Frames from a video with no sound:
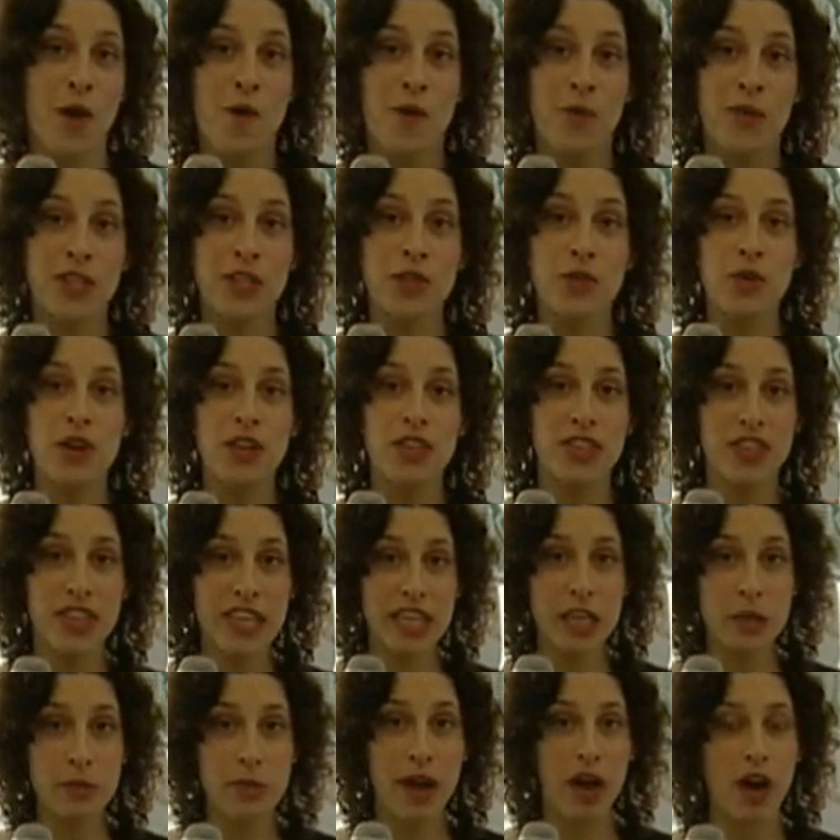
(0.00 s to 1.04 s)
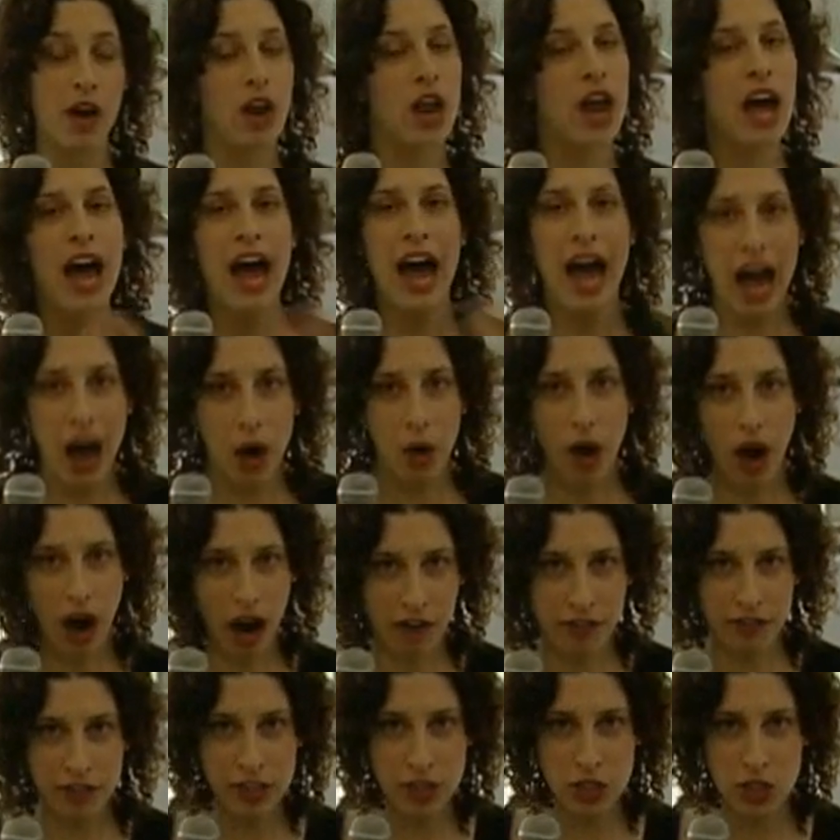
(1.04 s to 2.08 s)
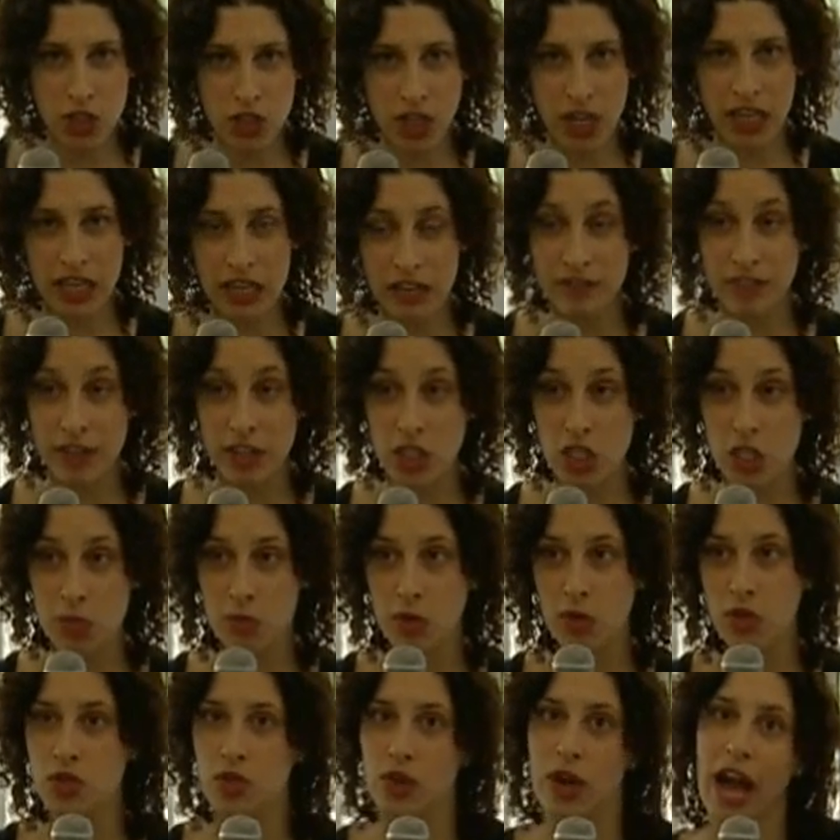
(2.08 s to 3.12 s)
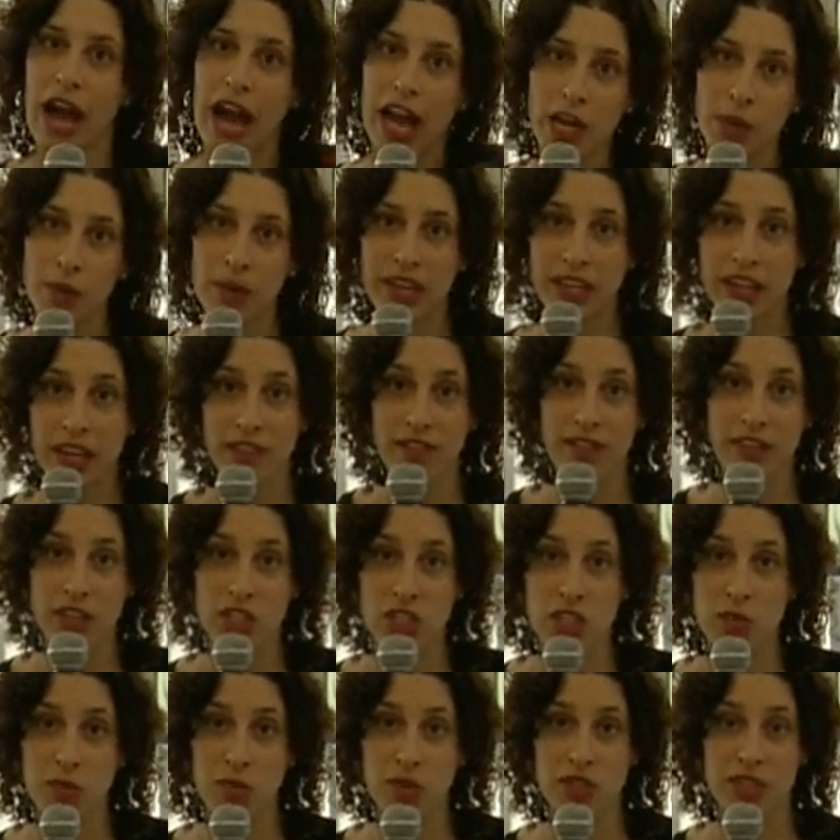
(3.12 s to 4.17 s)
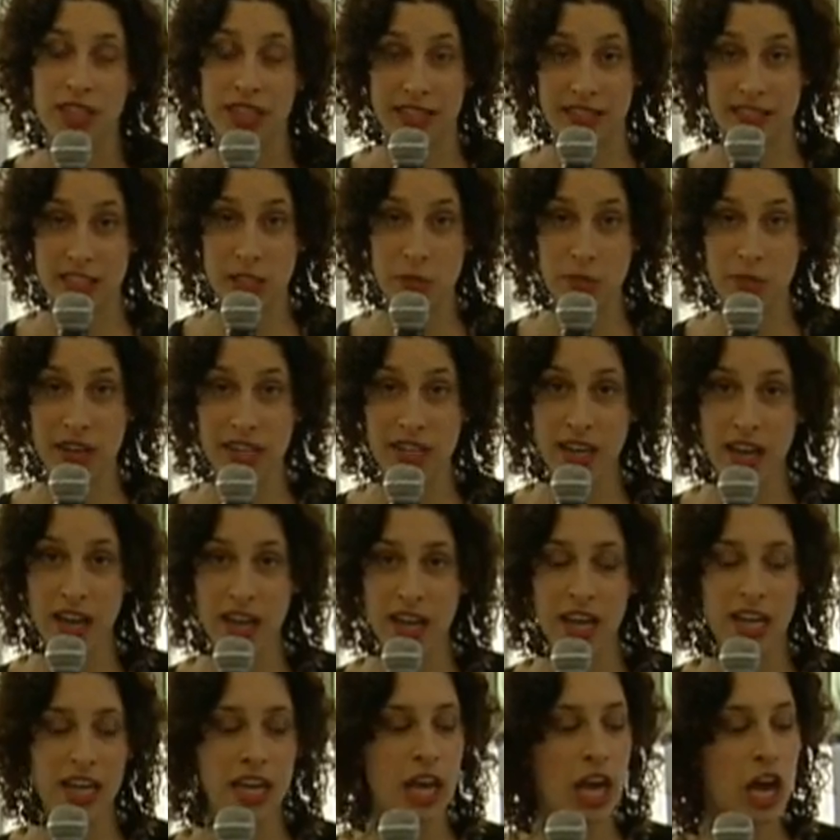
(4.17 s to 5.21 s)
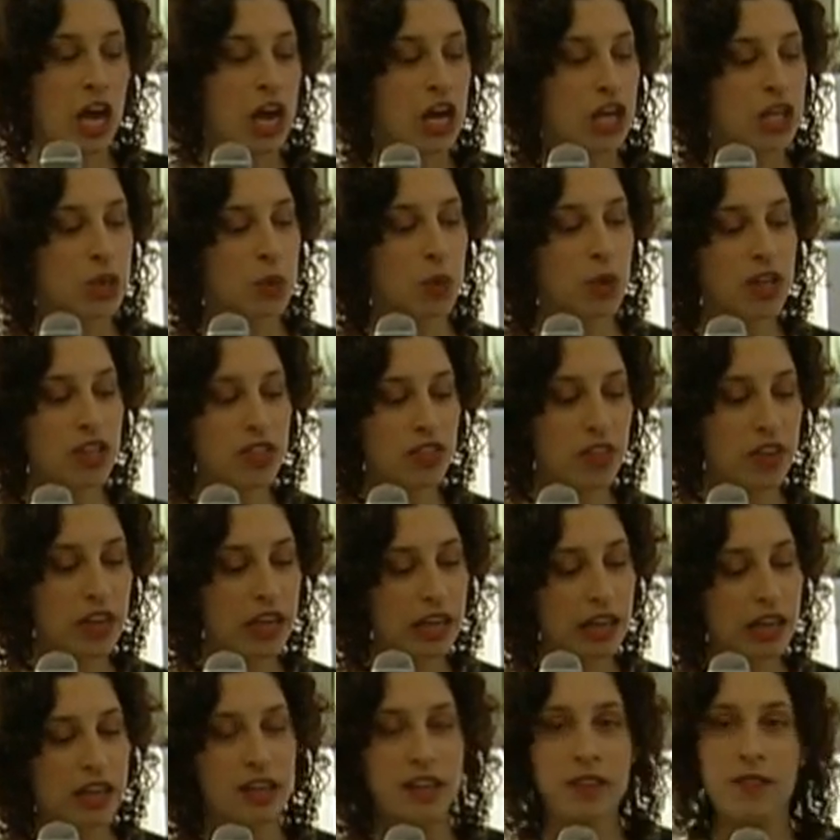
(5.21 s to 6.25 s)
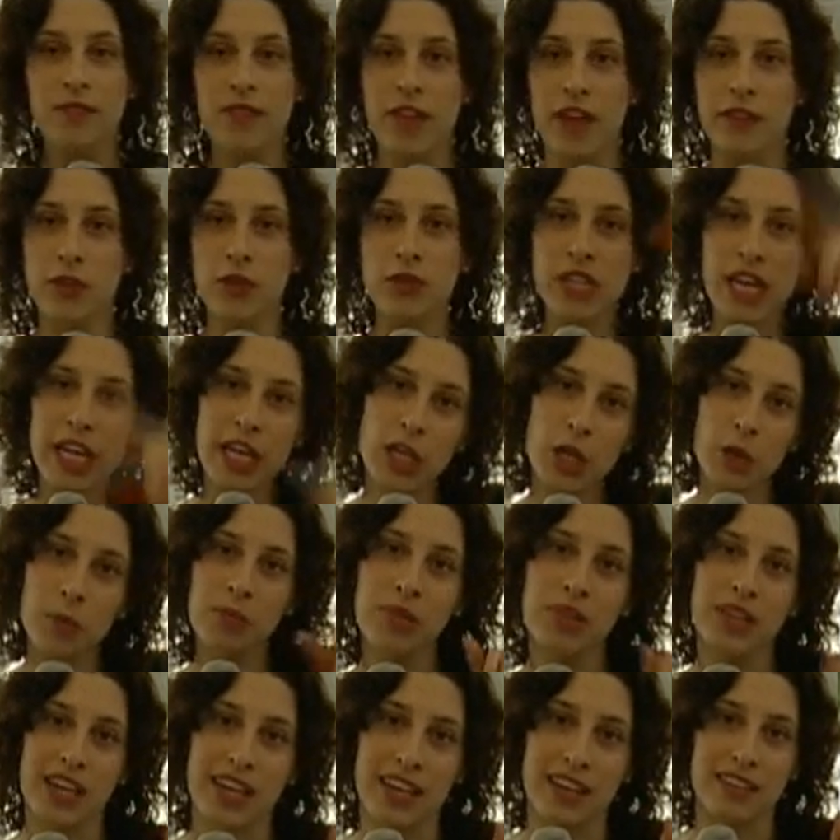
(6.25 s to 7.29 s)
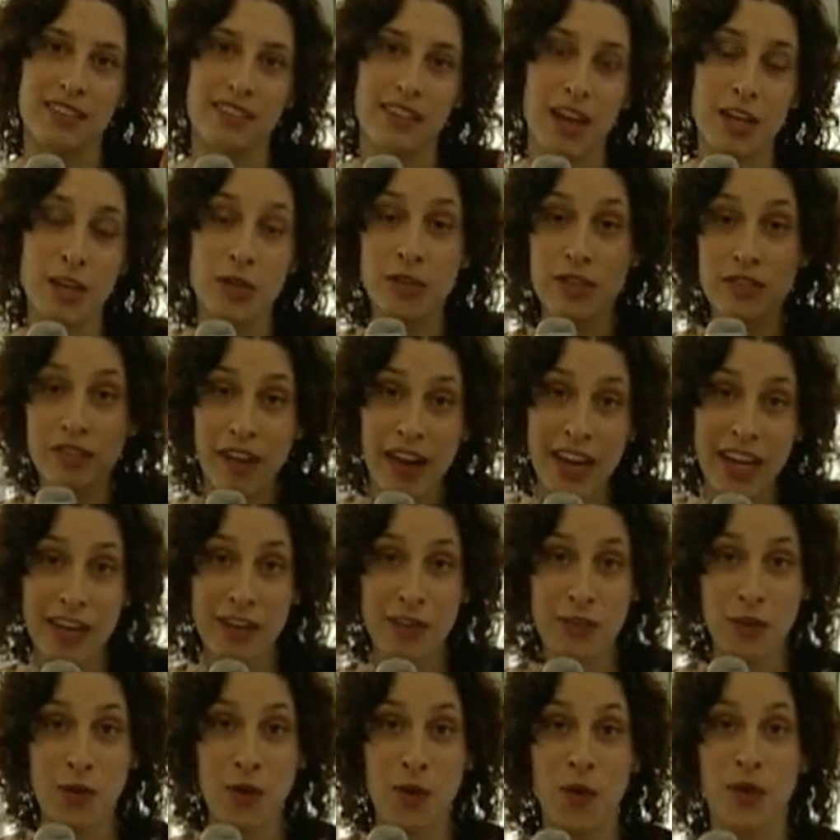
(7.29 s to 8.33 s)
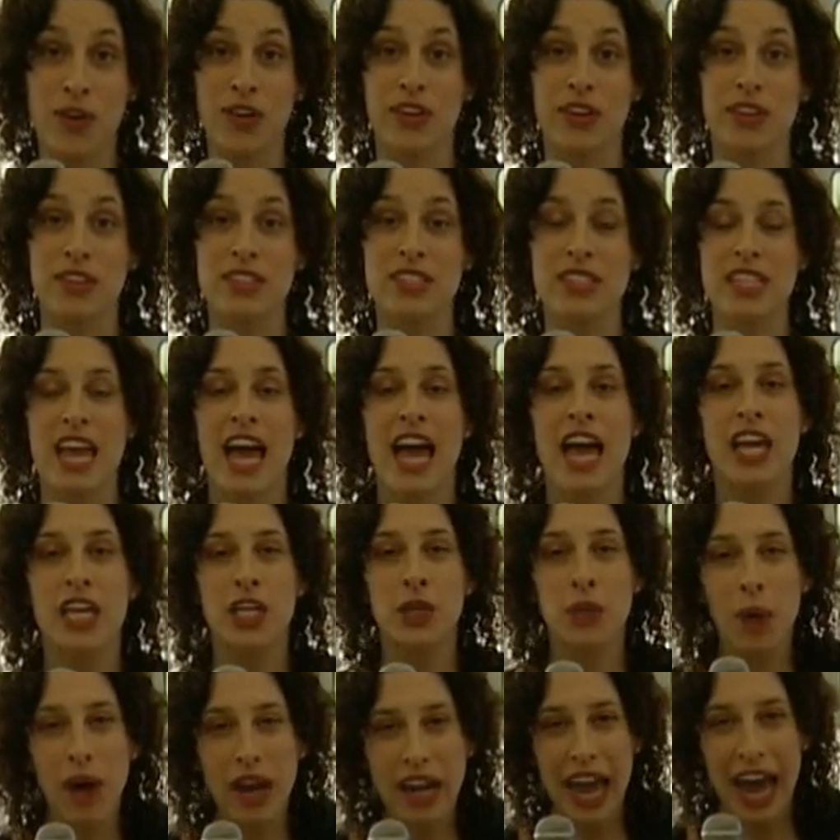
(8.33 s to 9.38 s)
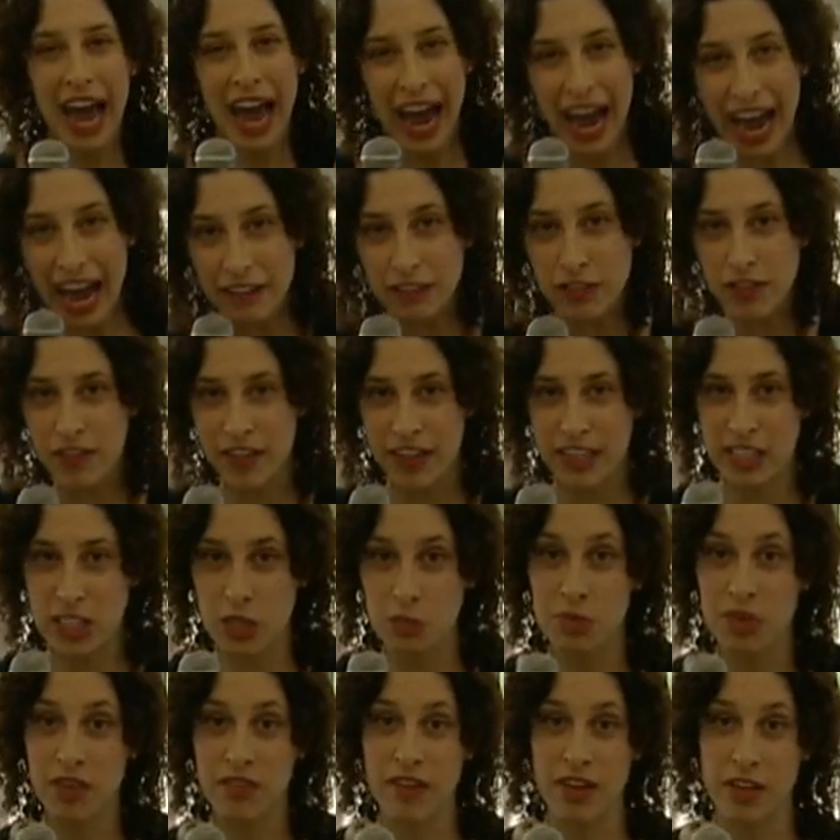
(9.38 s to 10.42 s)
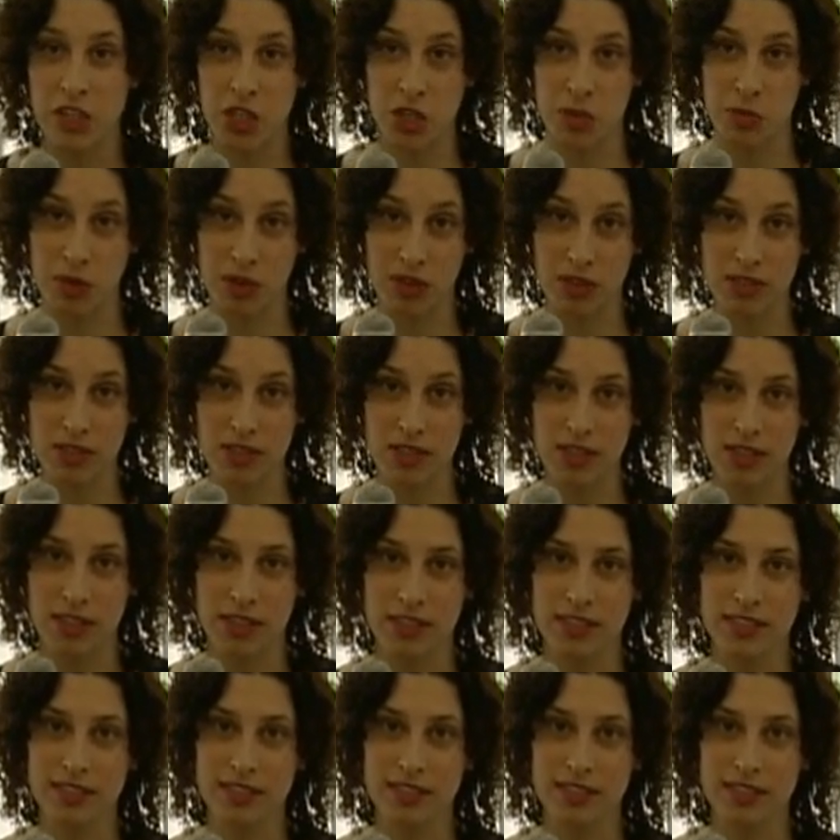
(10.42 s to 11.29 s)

When you think about how often should I eat vegetables or how do I get vegetables into my diet, you want to think, if you take your plate and you divide it into quarters, you want half of it to be vegetables.